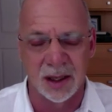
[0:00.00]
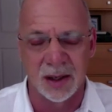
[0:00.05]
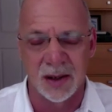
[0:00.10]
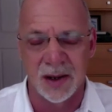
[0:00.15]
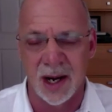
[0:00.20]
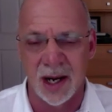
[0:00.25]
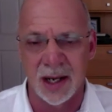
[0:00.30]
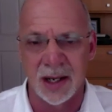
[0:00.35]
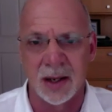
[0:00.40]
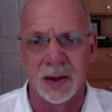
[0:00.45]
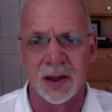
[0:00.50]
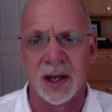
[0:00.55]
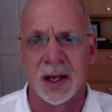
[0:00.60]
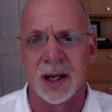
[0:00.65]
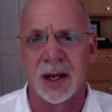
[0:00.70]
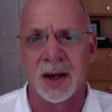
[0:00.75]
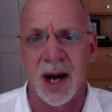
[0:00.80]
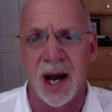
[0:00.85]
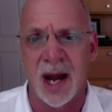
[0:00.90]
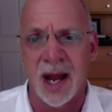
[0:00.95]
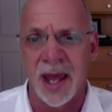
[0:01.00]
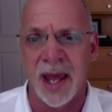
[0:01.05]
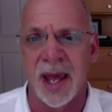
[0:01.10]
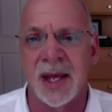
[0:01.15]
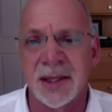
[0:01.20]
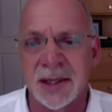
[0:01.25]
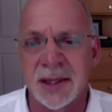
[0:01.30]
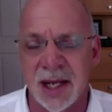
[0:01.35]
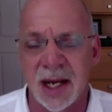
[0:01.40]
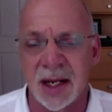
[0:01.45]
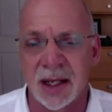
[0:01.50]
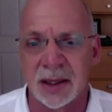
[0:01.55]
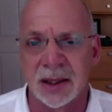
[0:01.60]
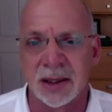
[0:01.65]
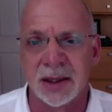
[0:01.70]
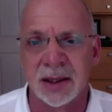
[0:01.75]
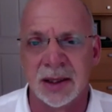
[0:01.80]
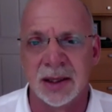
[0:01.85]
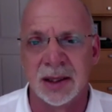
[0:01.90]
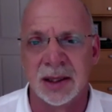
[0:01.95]
I know, like I hand
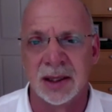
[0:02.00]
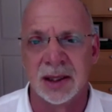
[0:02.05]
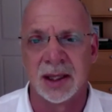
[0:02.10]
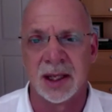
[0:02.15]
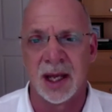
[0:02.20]
cycle.